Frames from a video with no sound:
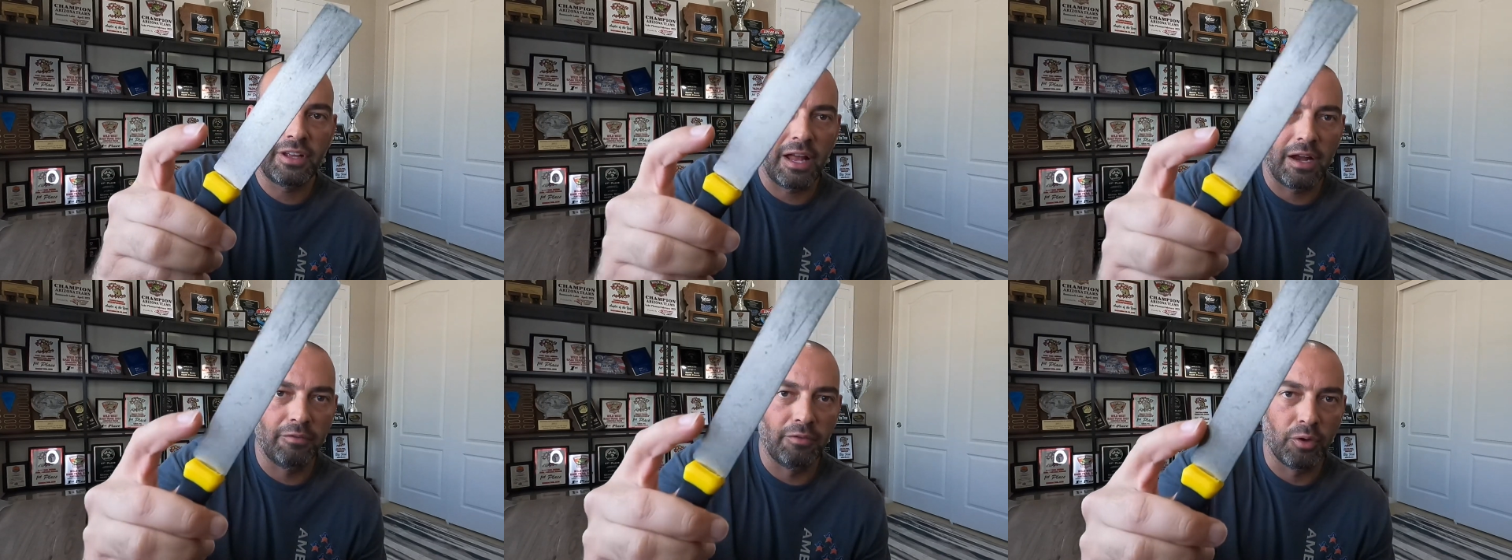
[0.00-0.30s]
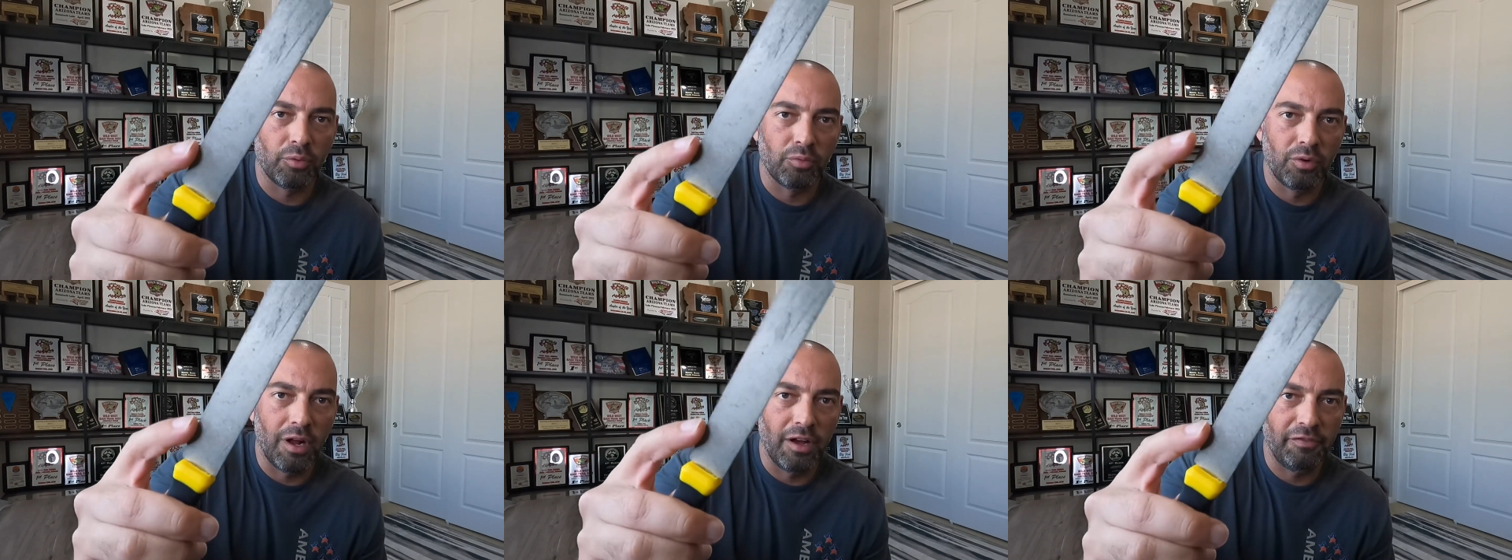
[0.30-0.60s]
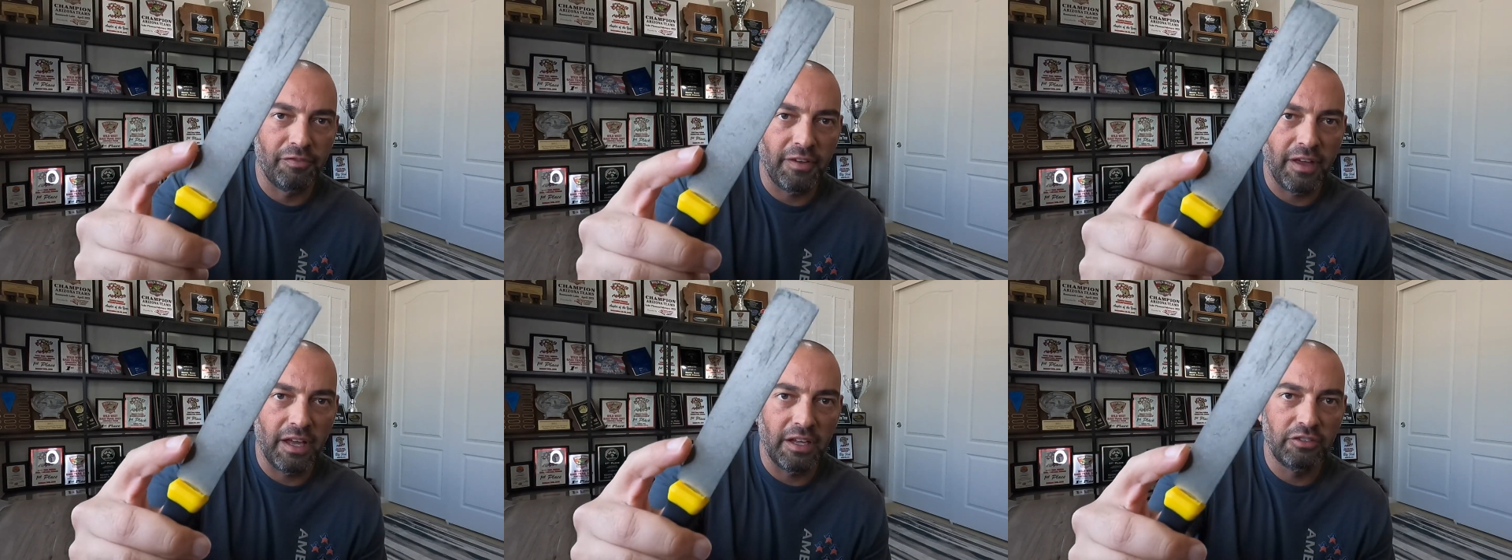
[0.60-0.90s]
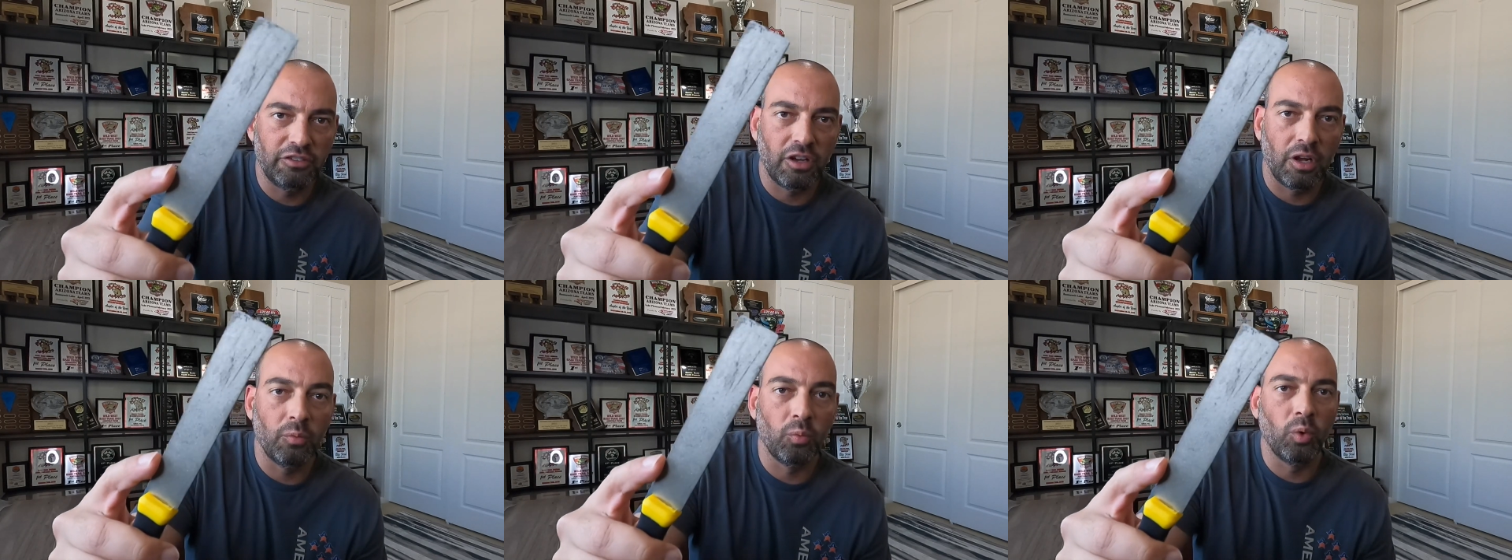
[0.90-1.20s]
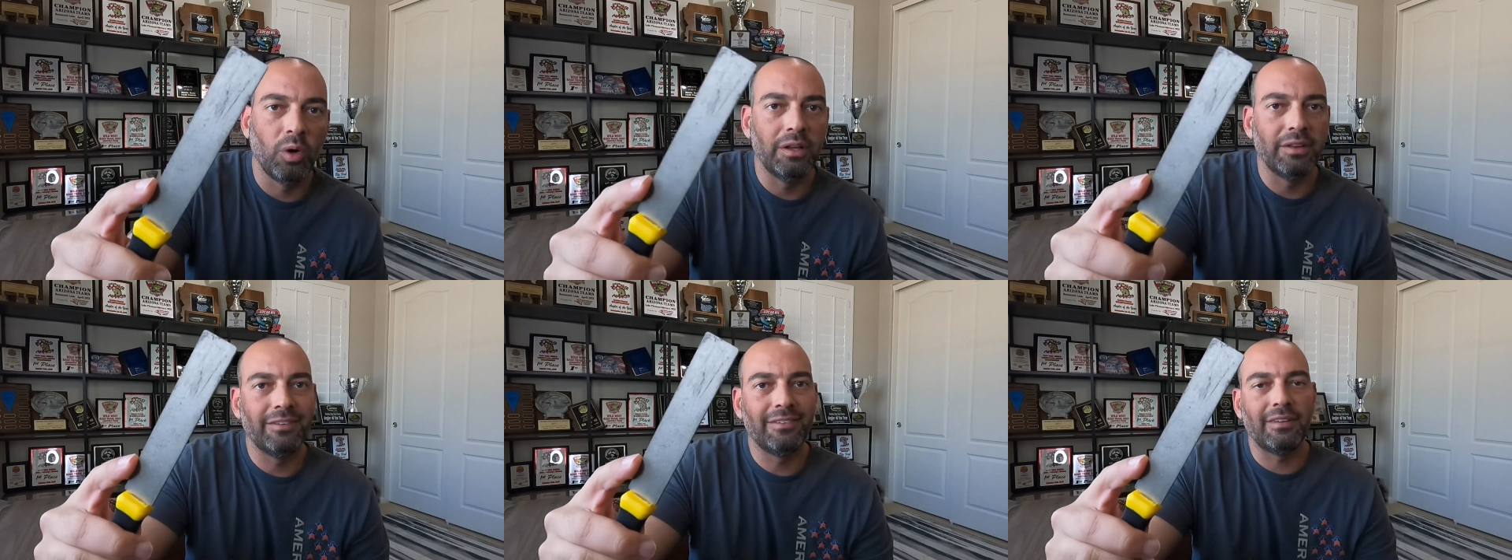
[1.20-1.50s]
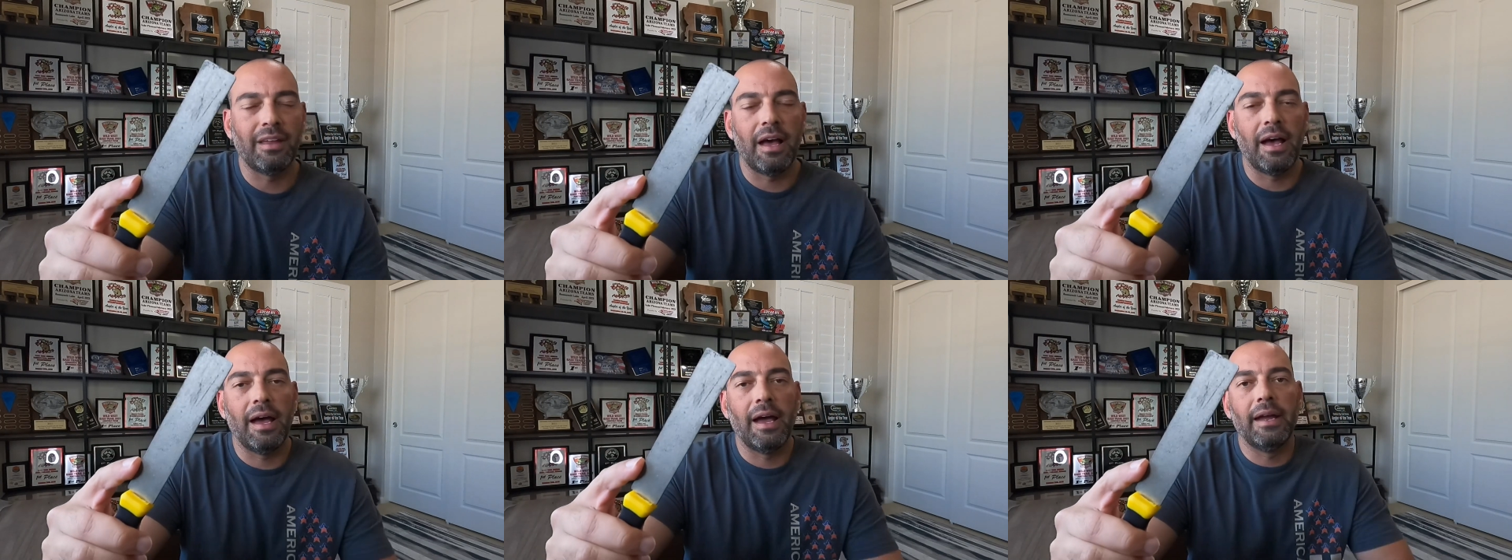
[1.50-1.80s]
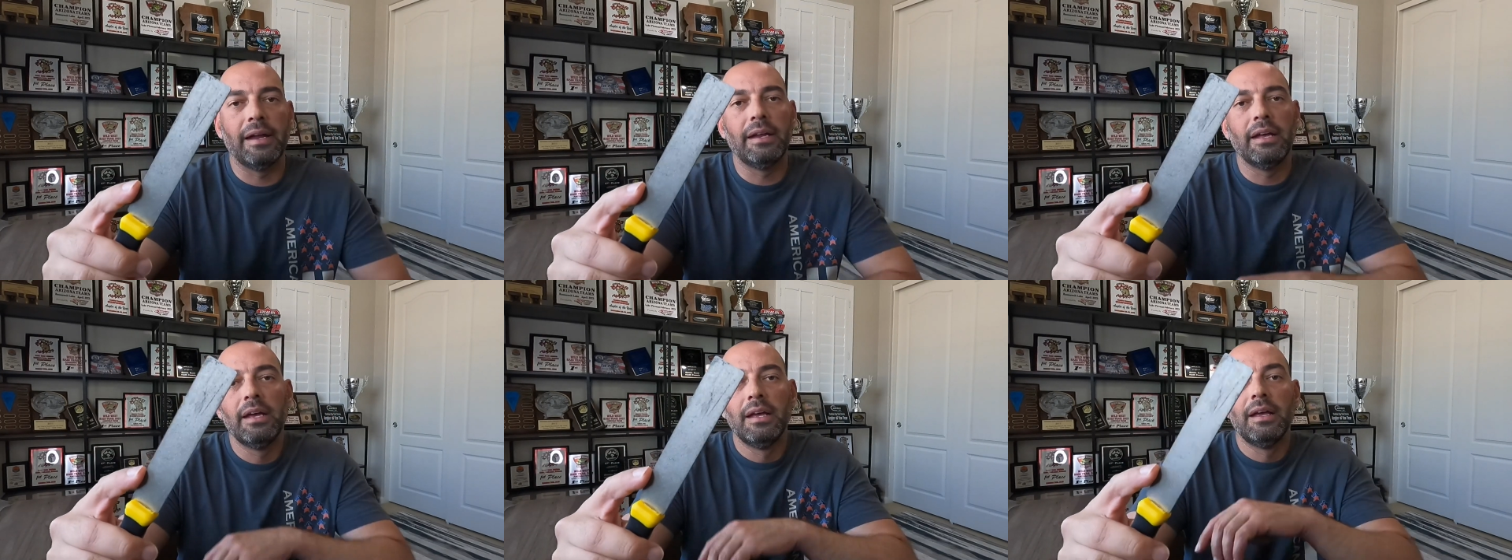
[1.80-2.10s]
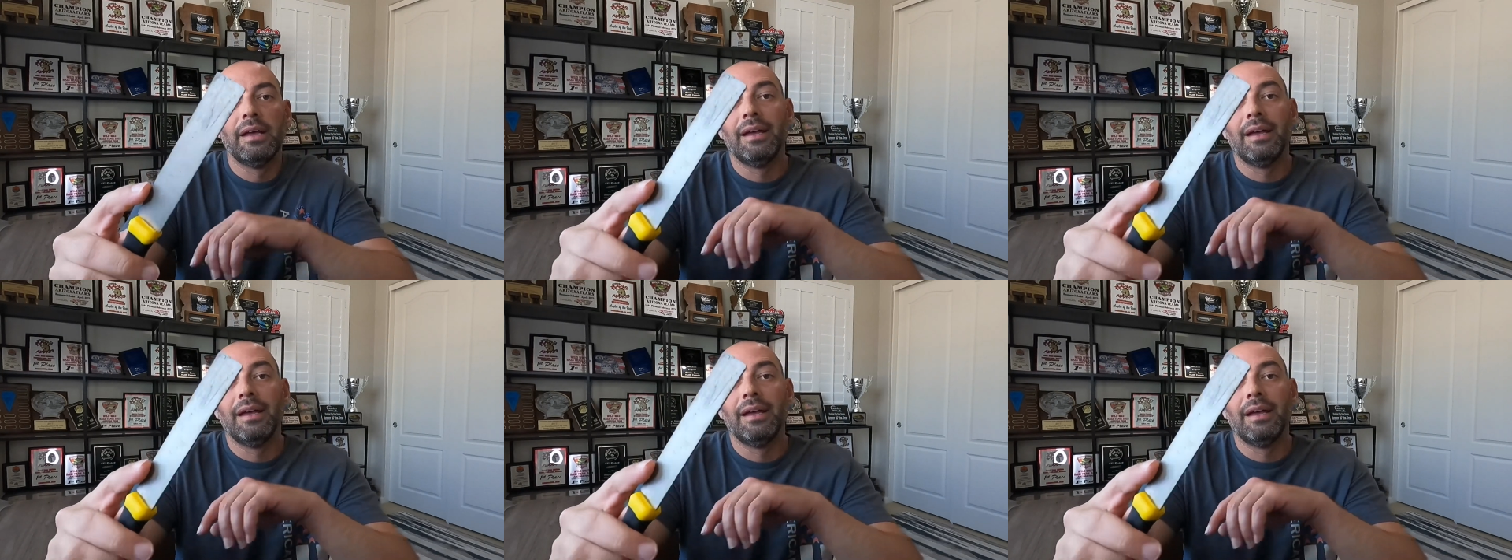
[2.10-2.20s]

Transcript: kind of a rough edge on one side,